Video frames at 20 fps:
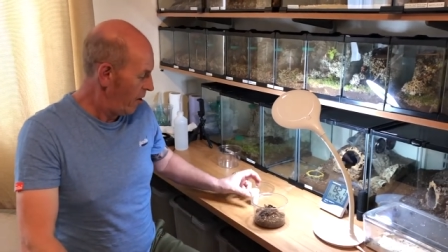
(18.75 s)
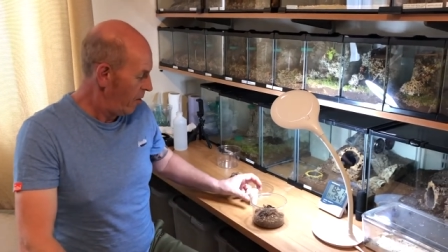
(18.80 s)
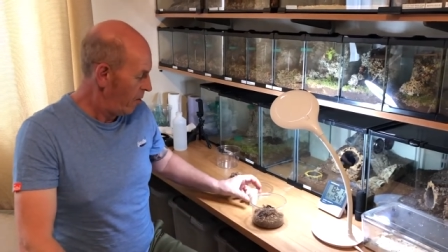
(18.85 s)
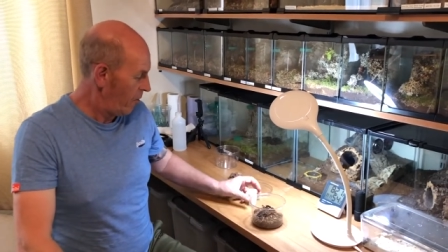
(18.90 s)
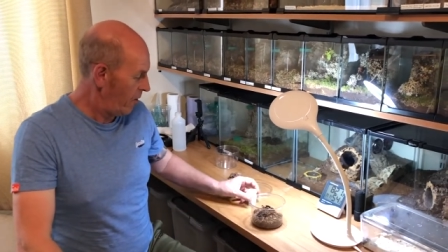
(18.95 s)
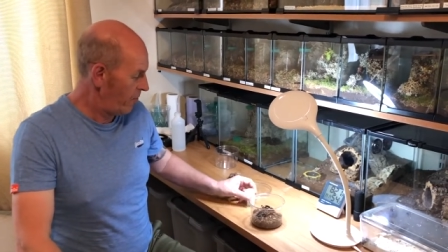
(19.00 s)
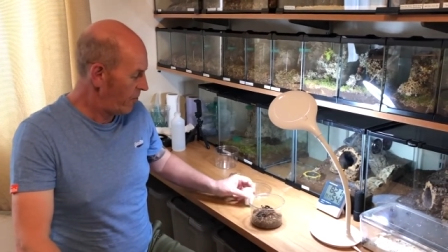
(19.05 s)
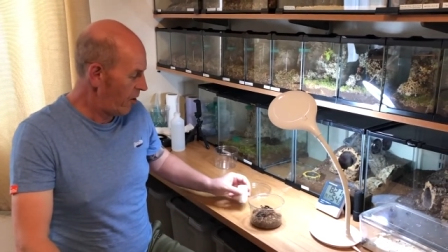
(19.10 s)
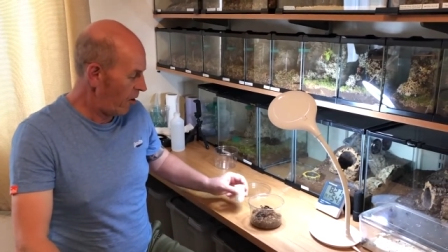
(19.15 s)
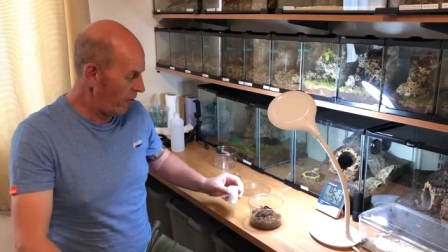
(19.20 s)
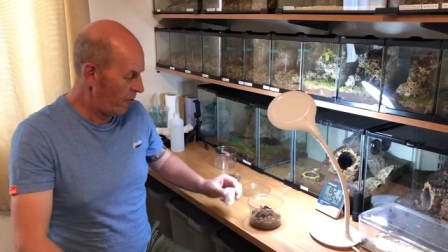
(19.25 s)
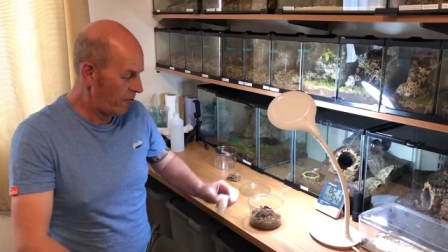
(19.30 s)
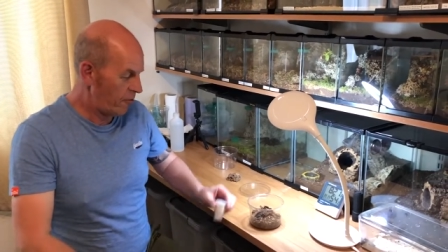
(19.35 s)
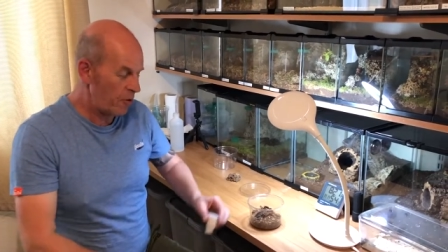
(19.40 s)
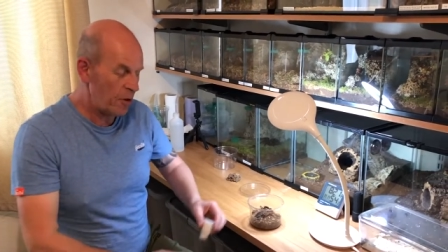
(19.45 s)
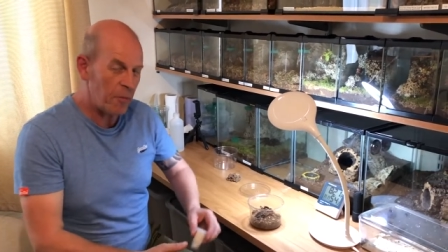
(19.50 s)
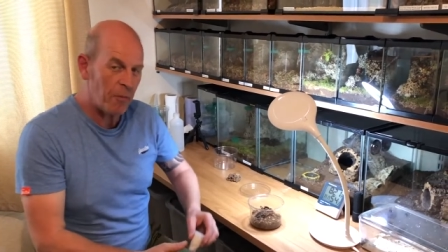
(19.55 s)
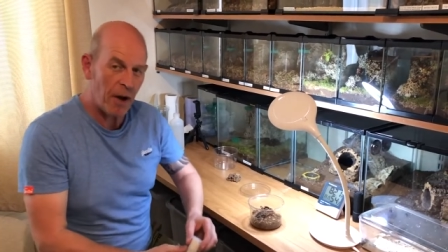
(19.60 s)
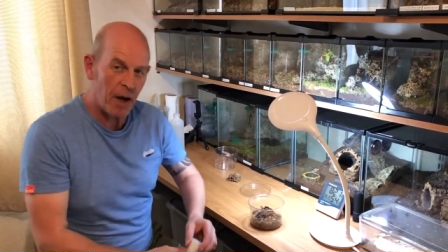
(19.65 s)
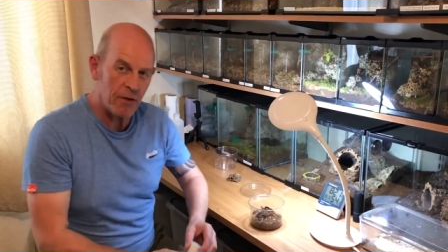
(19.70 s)
we've got
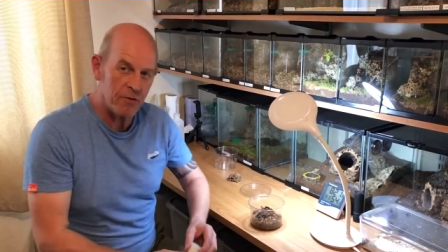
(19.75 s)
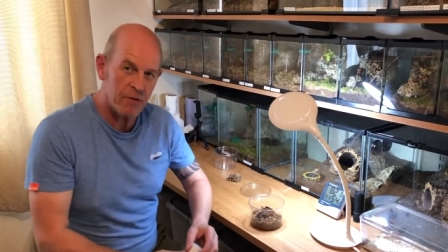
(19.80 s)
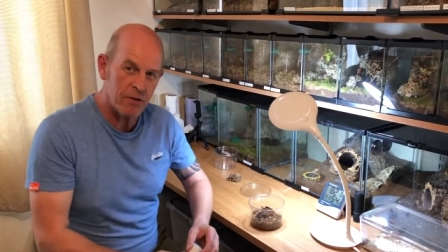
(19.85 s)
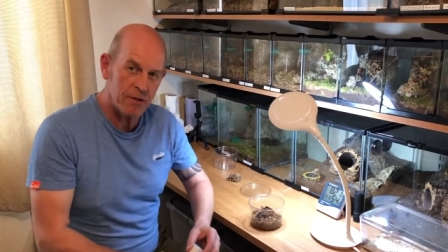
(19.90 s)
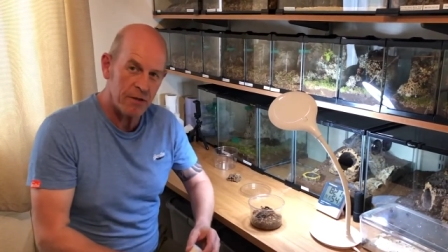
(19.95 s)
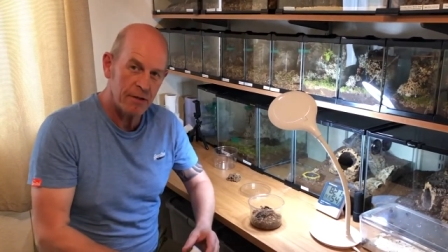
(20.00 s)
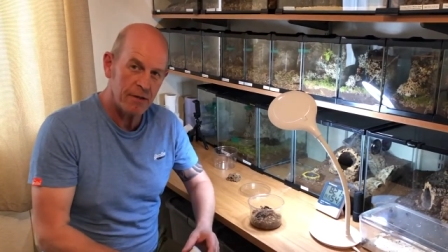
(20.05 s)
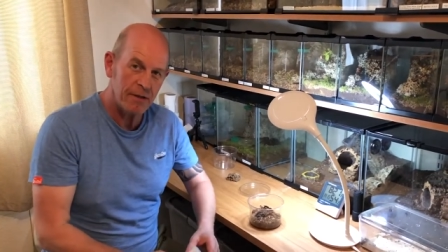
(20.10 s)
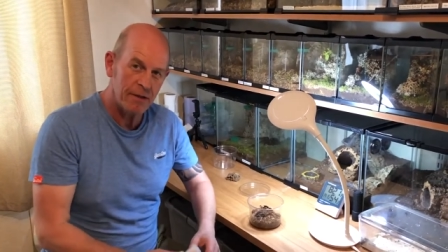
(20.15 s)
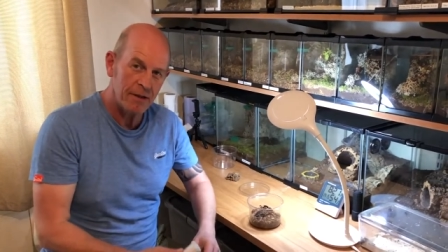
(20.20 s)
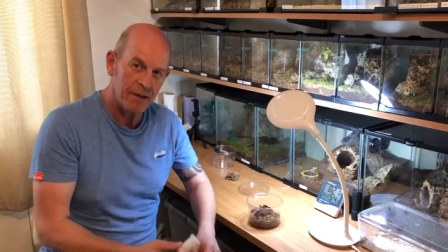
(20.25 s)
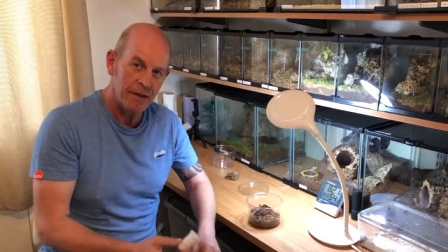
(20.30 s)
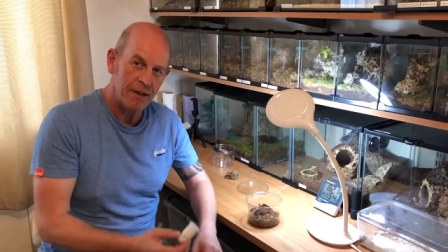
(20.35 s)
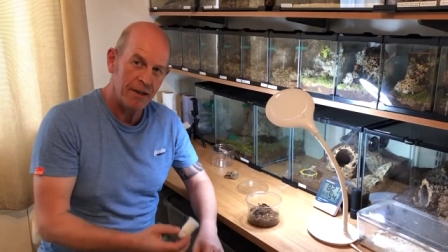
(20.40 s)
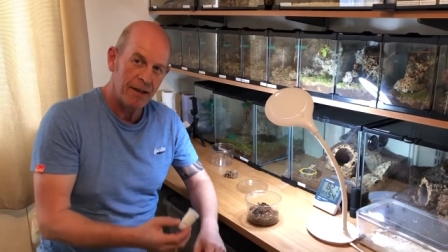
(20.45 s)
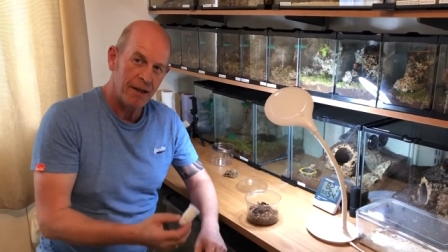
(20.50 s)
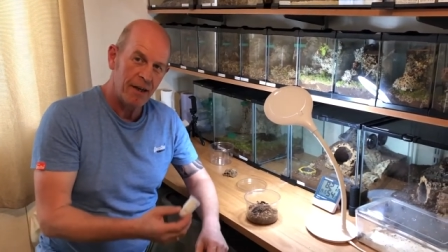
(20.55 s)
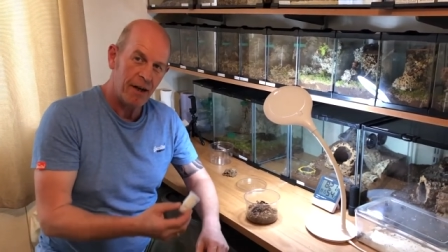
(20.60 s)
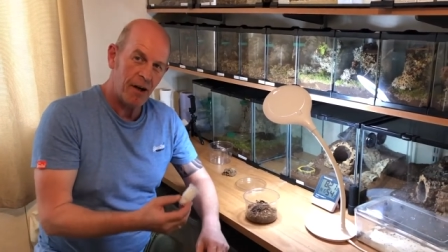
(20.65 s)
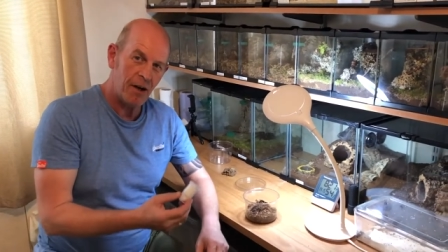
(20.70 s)
through the post
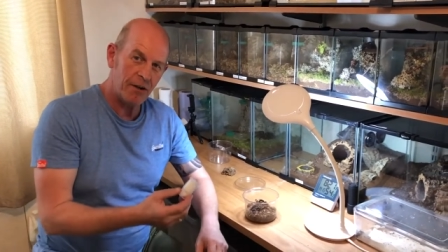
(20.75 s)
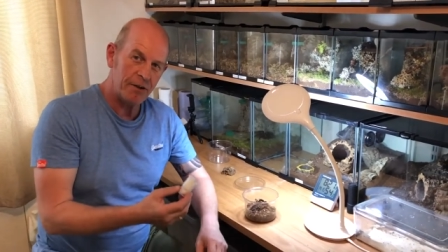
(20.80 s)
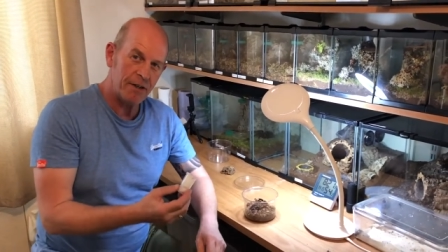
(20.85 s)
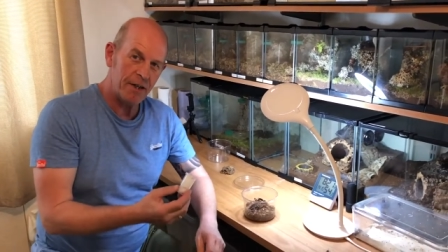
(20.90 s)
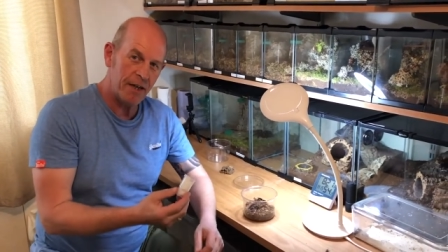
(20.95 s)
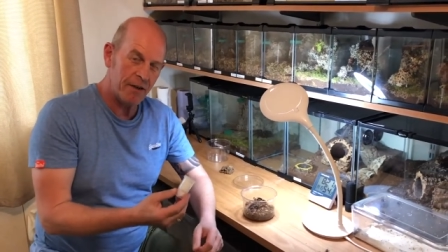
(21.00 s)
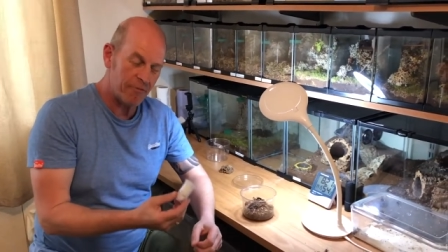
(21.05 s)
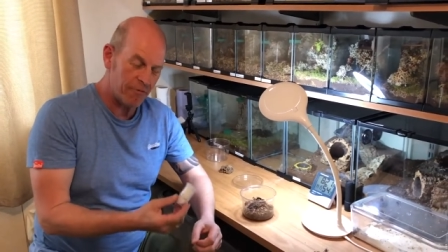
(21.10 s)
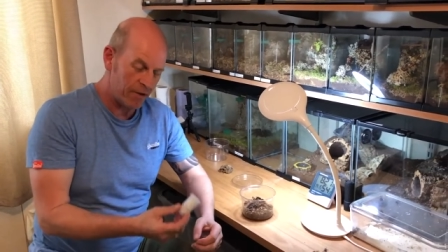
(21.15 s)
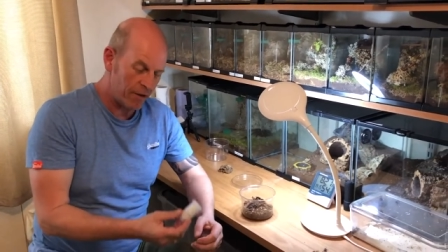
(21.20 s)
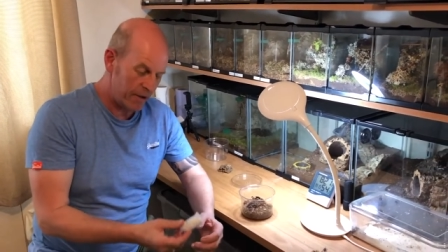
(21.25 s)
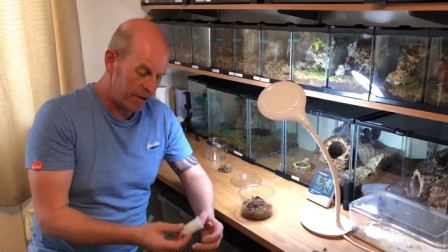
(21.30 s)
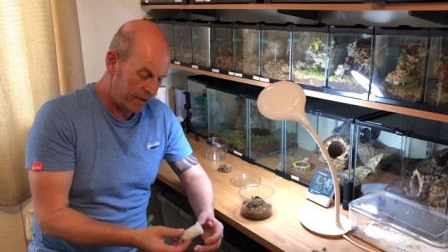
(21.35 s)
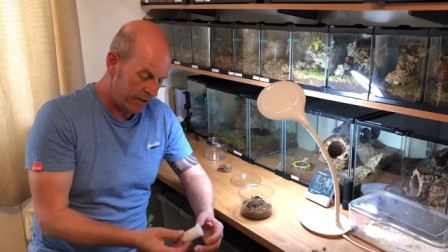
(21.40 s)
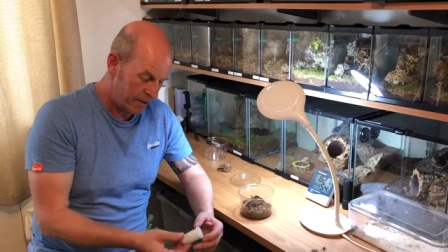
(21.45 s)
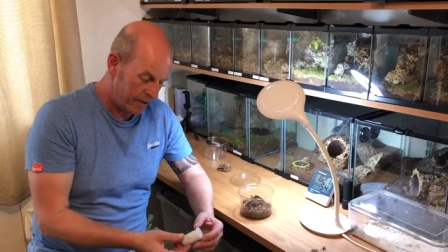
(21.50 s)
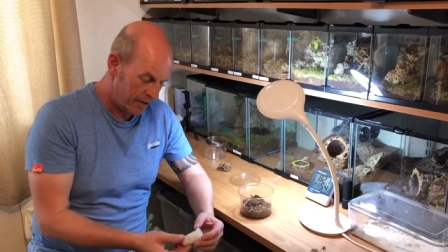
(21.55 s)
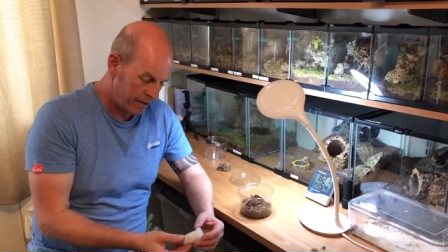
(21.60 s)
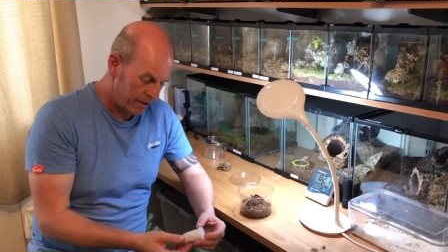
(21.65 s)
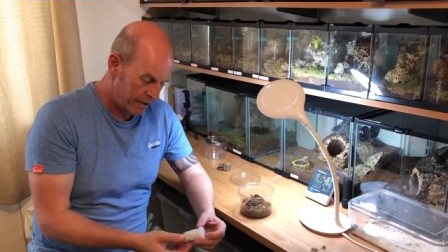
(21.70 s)
our delivery
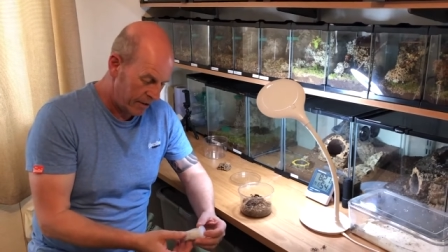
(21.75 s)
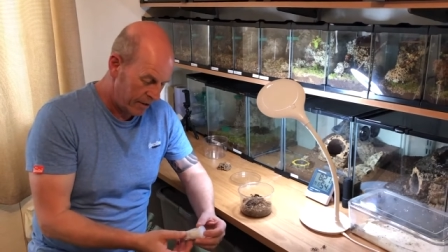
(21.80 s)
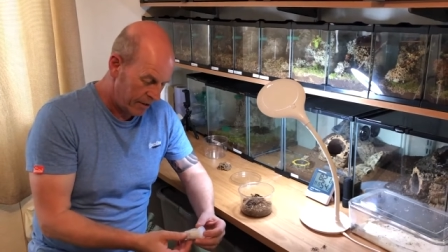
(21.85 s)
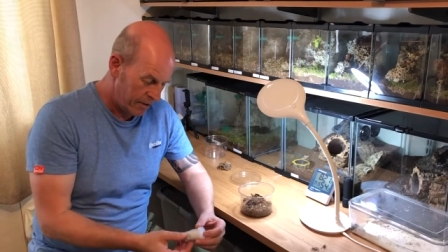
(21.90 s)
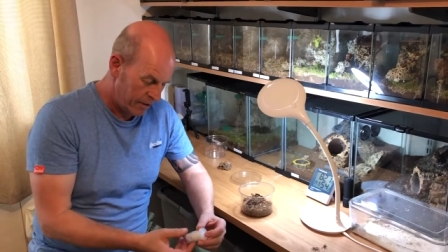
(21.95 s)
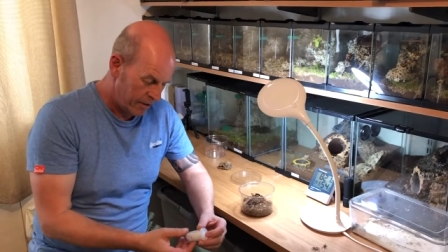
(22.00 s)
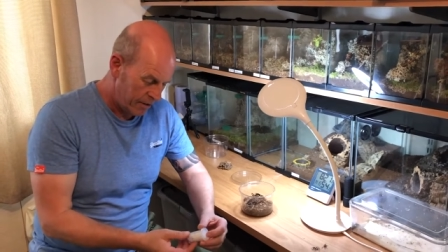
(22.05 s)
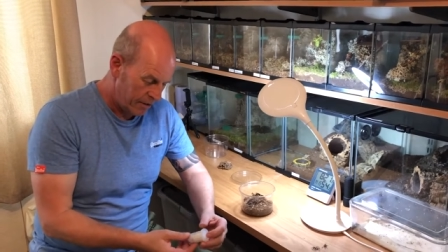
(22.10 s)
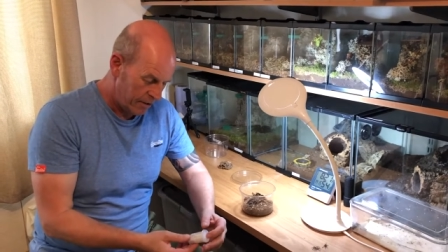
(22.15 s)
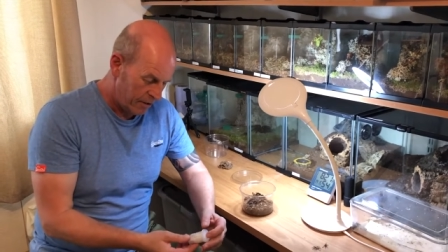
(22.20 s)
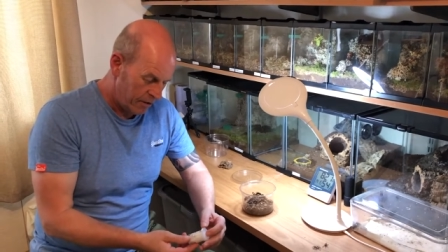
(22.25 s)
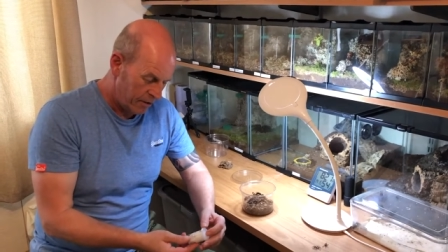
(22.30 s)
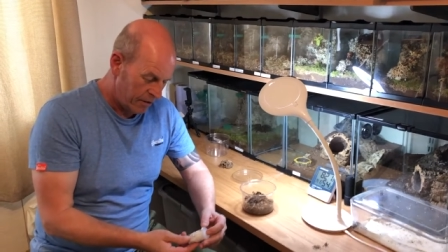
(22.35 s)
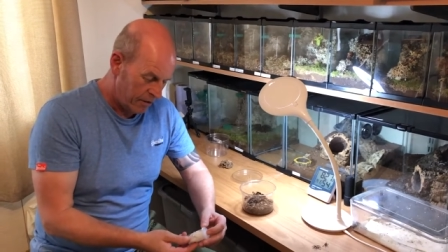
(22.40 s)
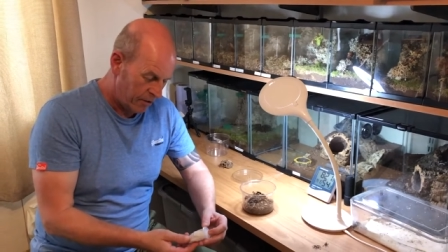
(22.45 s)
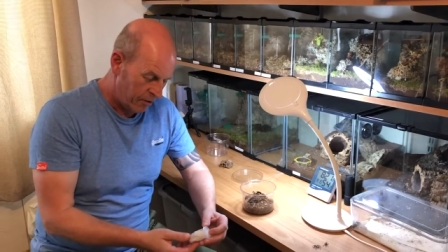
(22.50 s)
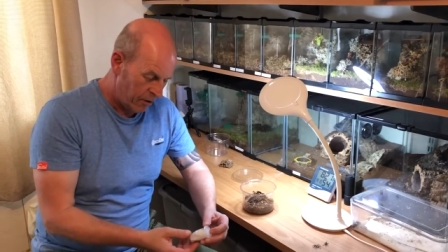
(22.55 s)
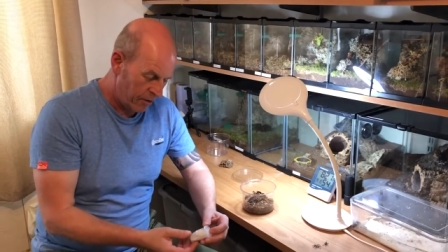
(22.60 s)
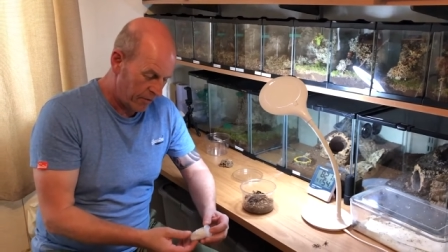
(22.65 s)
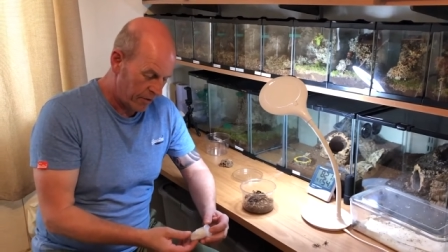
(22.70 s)

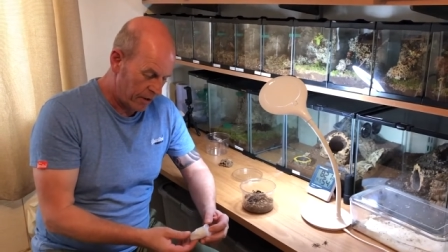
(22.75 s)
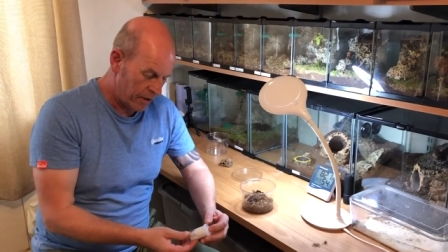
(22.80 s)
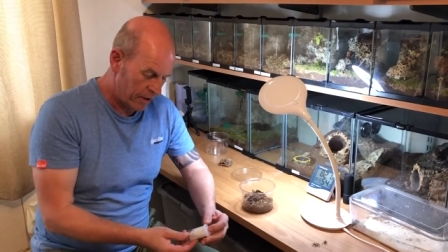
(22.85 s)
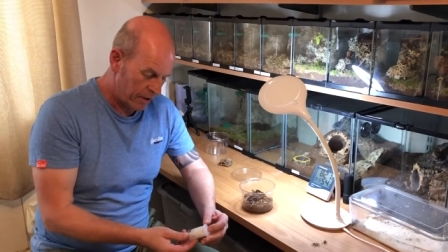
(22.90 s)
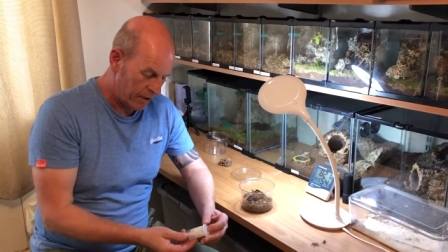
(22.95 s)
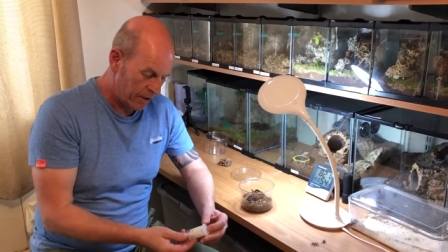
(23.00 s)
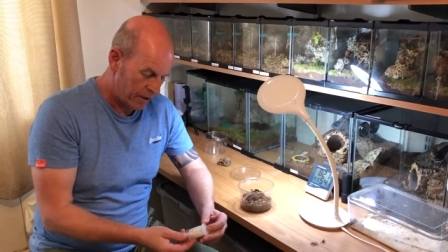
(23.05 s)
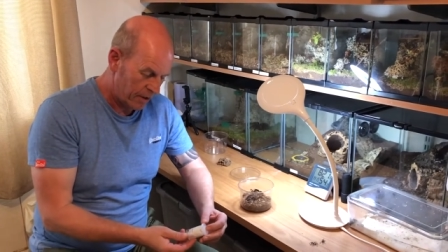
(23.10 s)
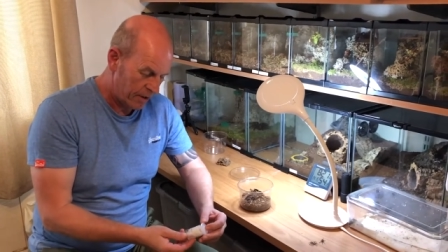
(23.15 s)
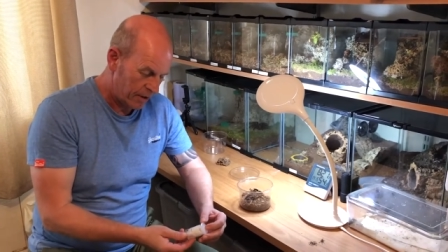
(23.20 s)
of a